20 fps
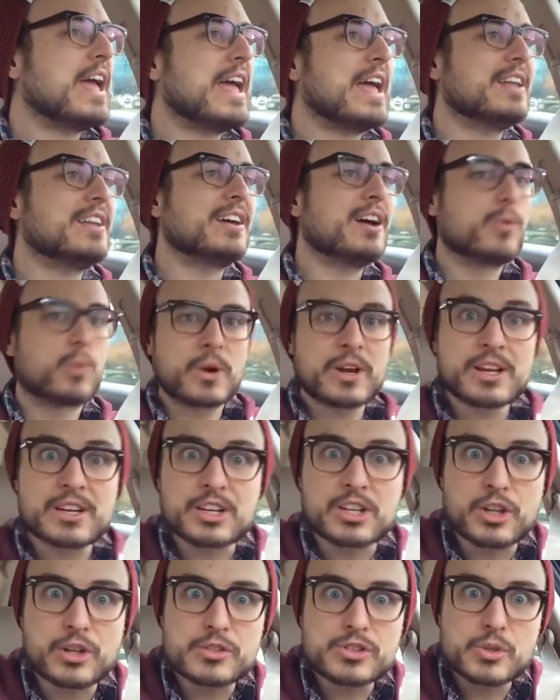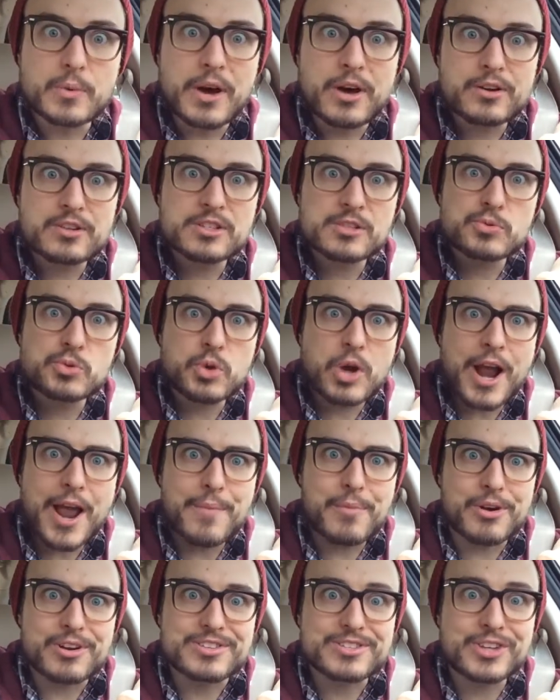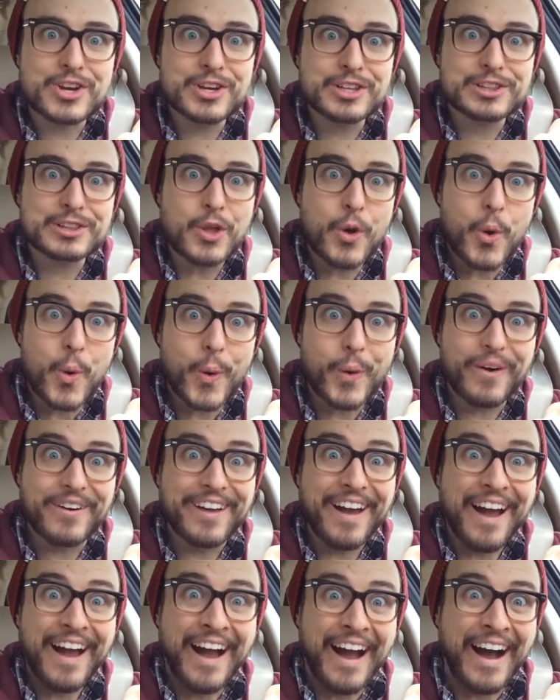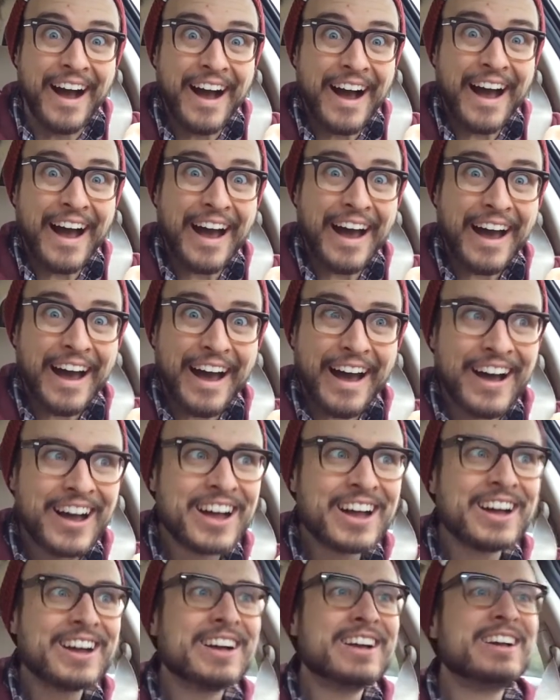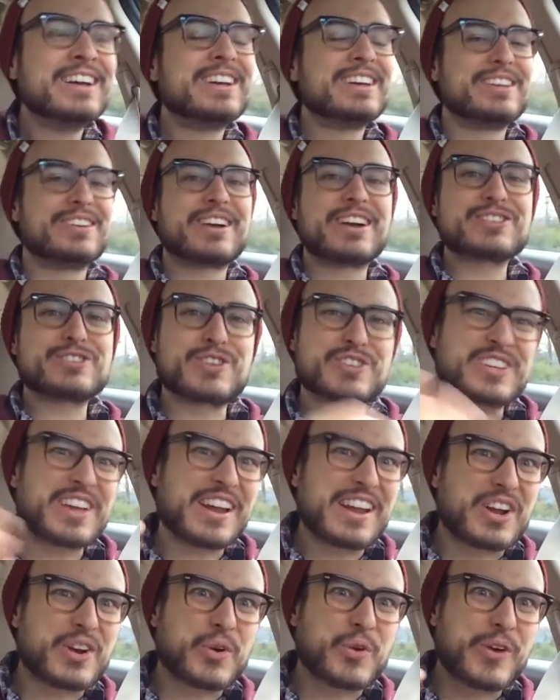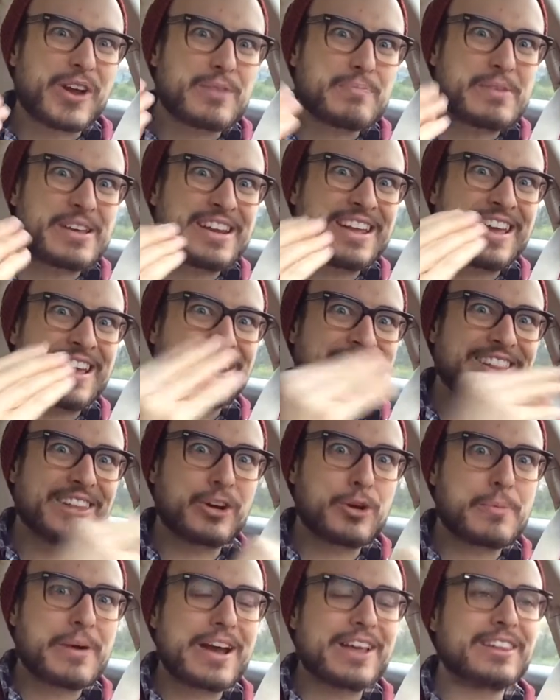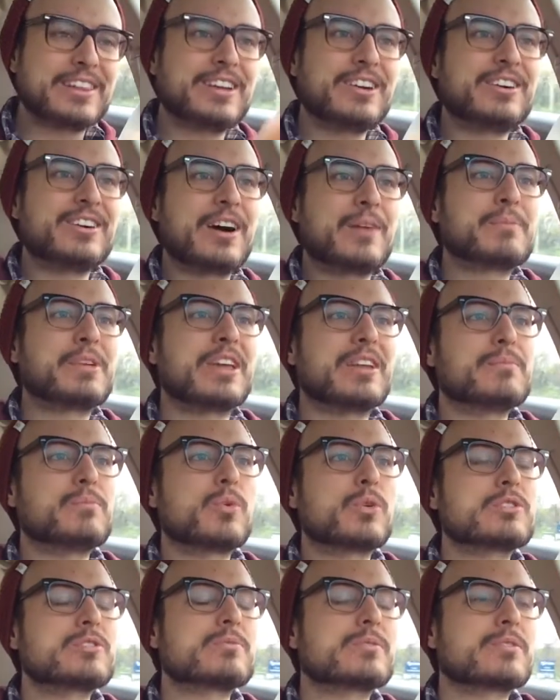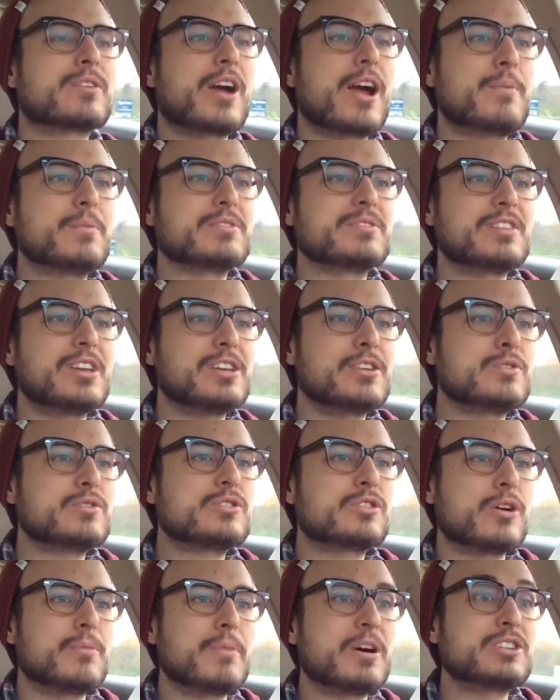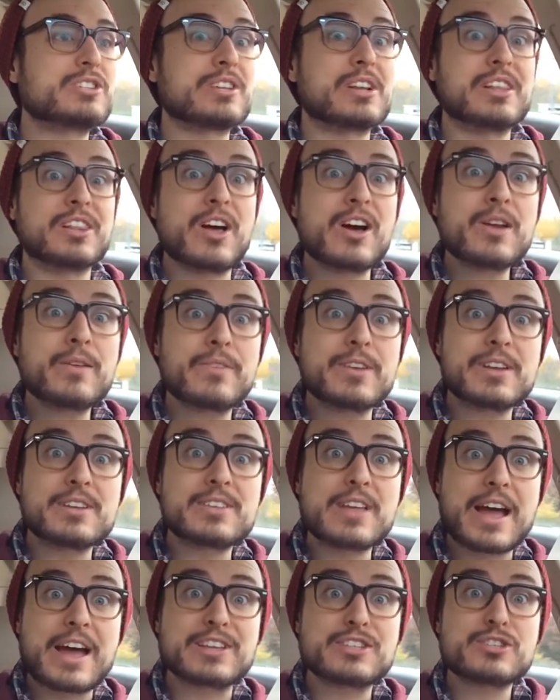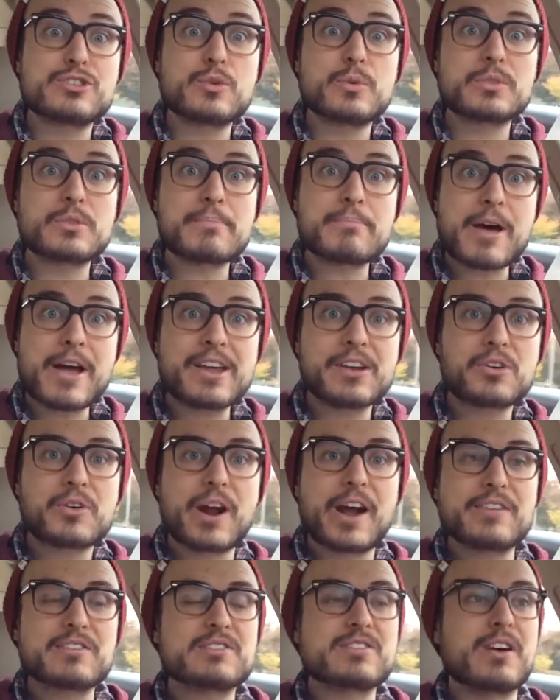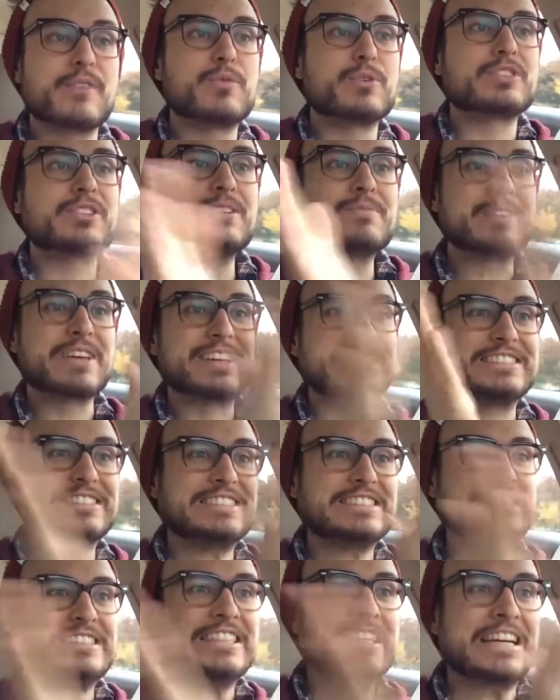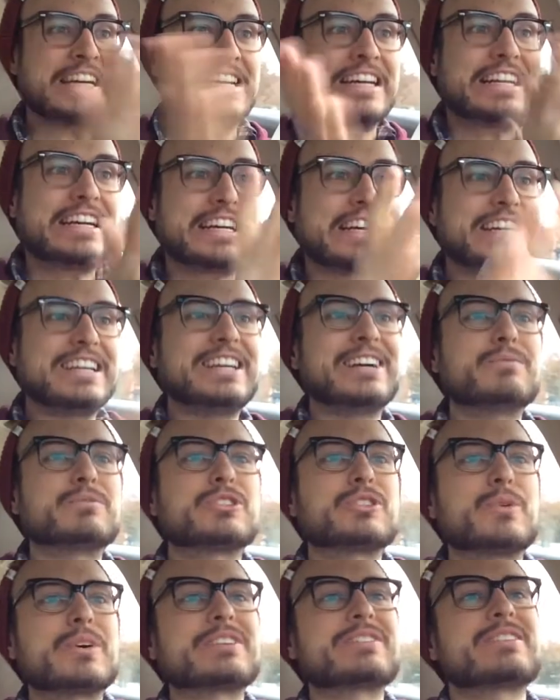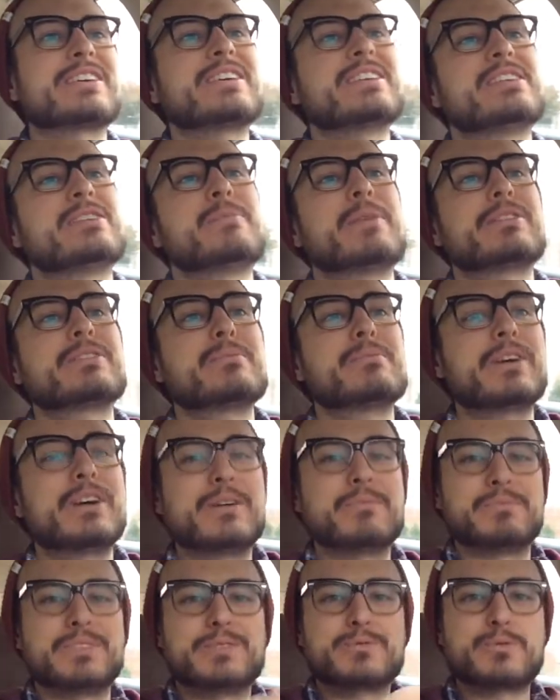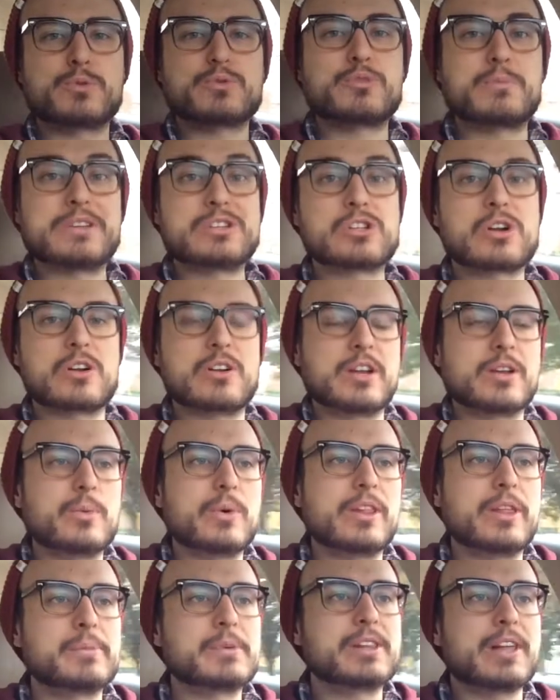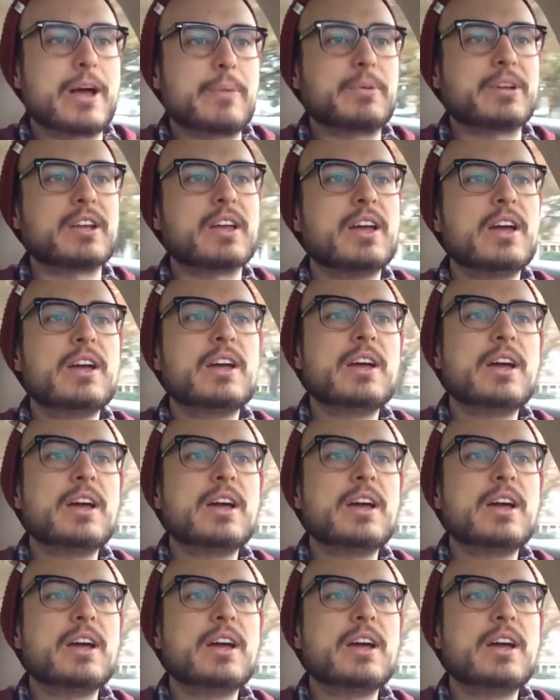and uh, we're getting close to 100 subscribers. Good lord! Ah! You guys are just kind of creeping in a little by little. I'm getting more subscribers. Thank you so much. And a lot of it is has to do with the Minecraft stuff, which I'm like, yay! I'm so excited about the. I'm supposed to be turning while I'm clapping.